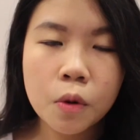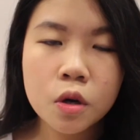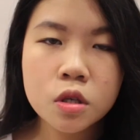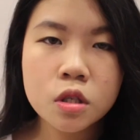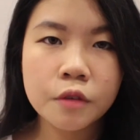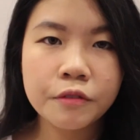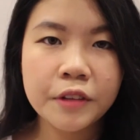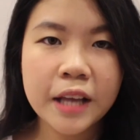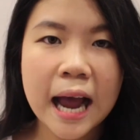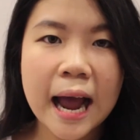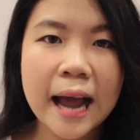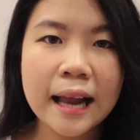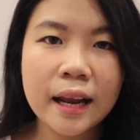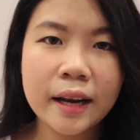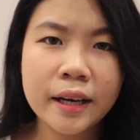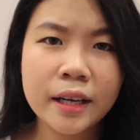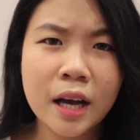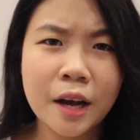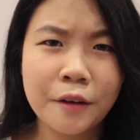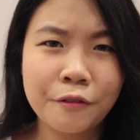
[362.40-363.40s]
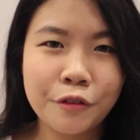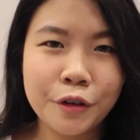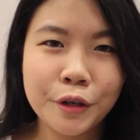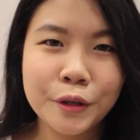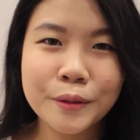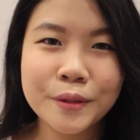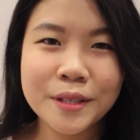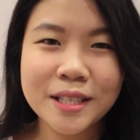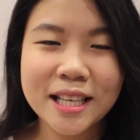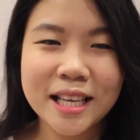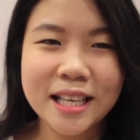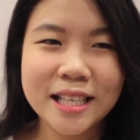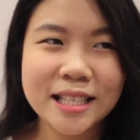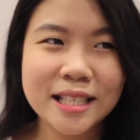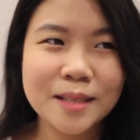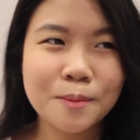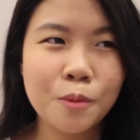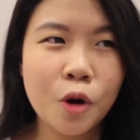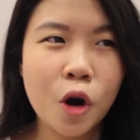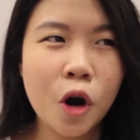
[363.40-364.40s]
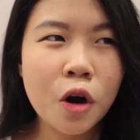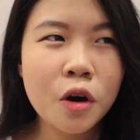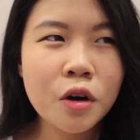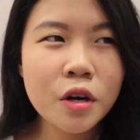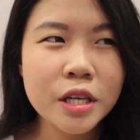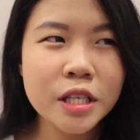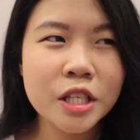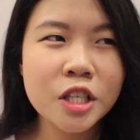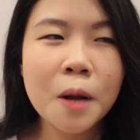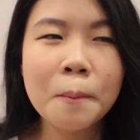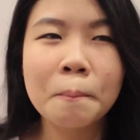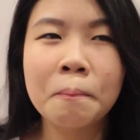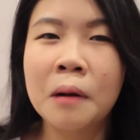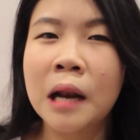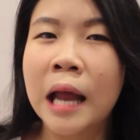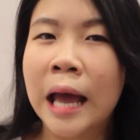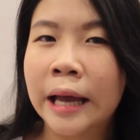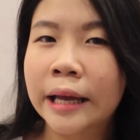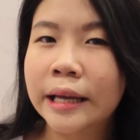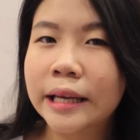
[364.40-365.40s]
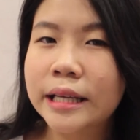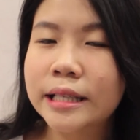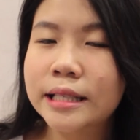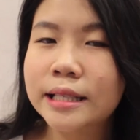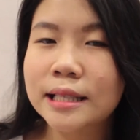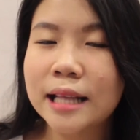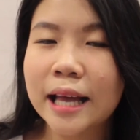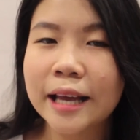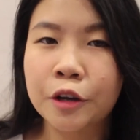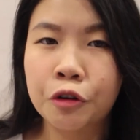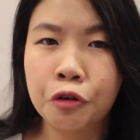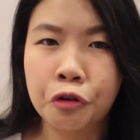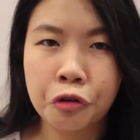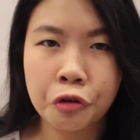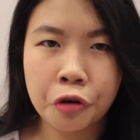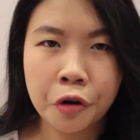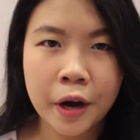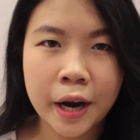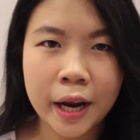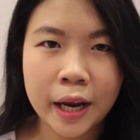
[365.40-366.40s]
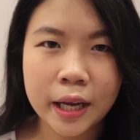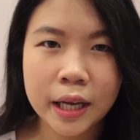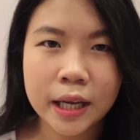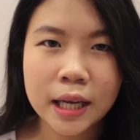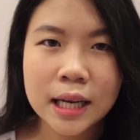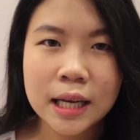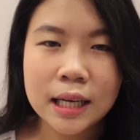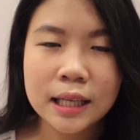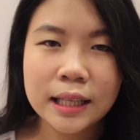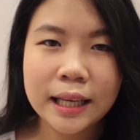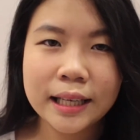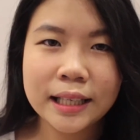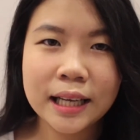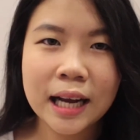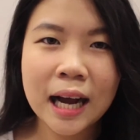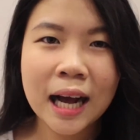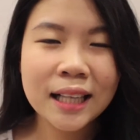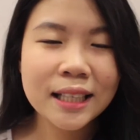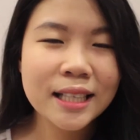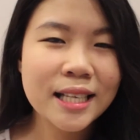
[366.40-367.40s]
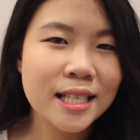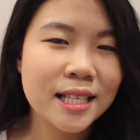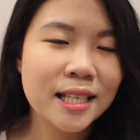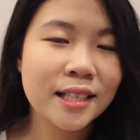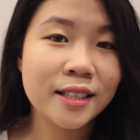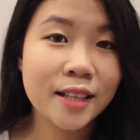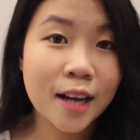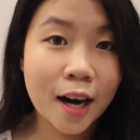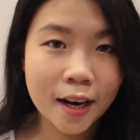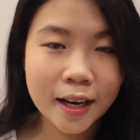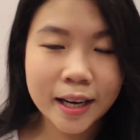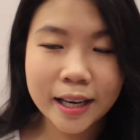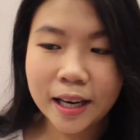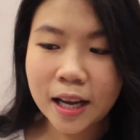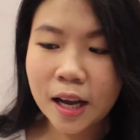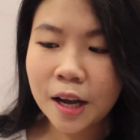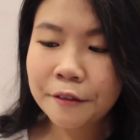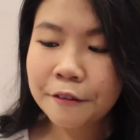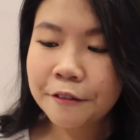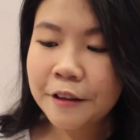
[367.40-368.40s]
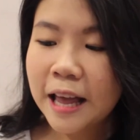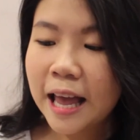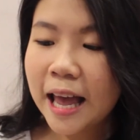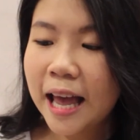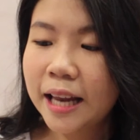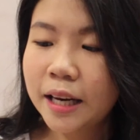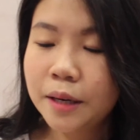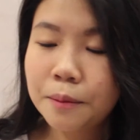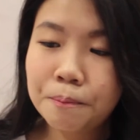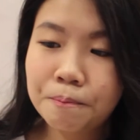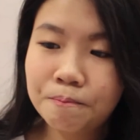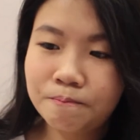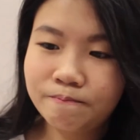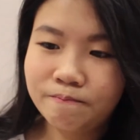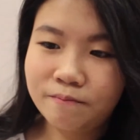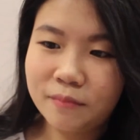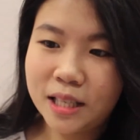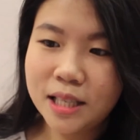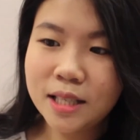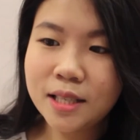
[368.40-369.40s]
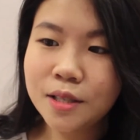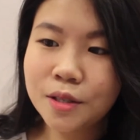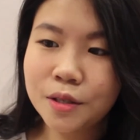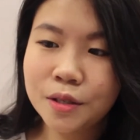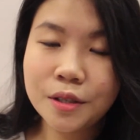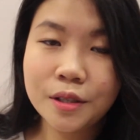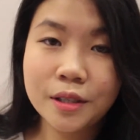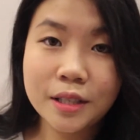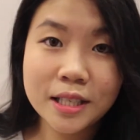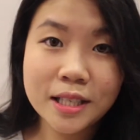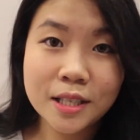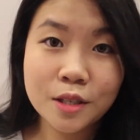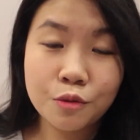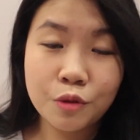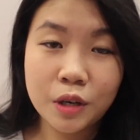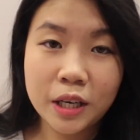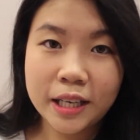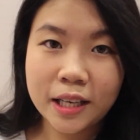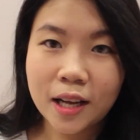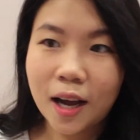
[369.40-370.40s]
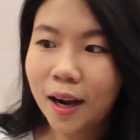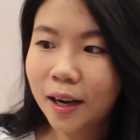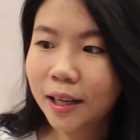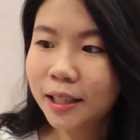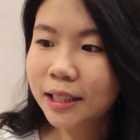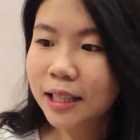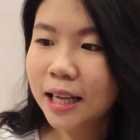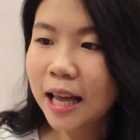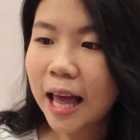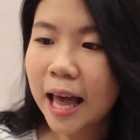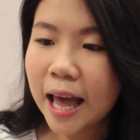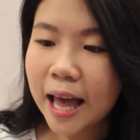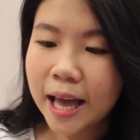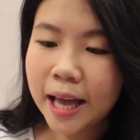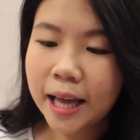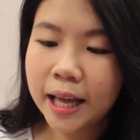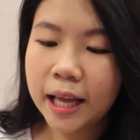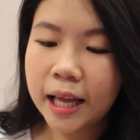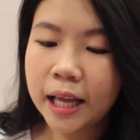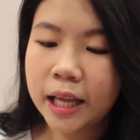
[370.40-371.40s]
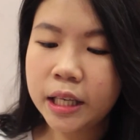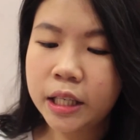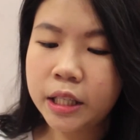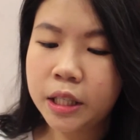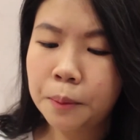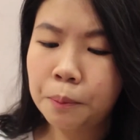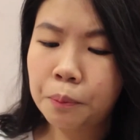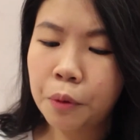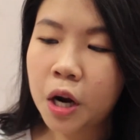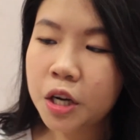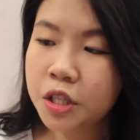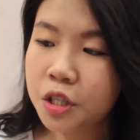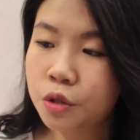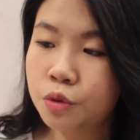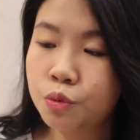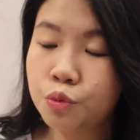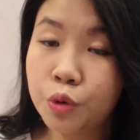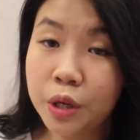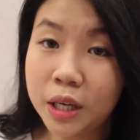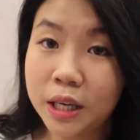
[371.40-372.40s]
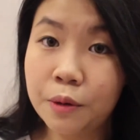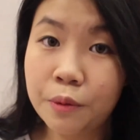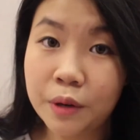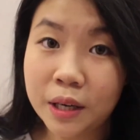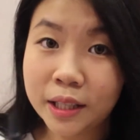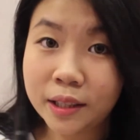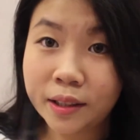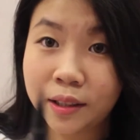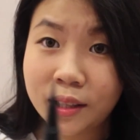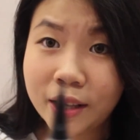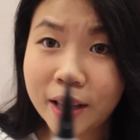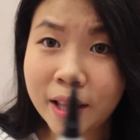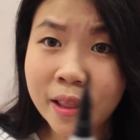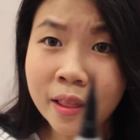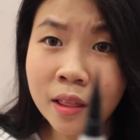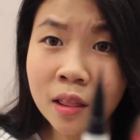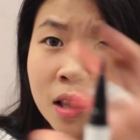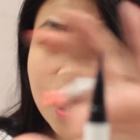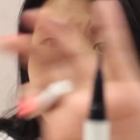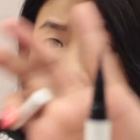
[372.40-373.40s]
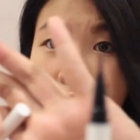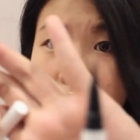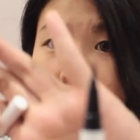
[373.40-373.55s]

most of the eyeliner I've used is more, it's not black, it's like gray. Like the color isn't dark enough, and this is good, this is really dark. And the brush is really really thin.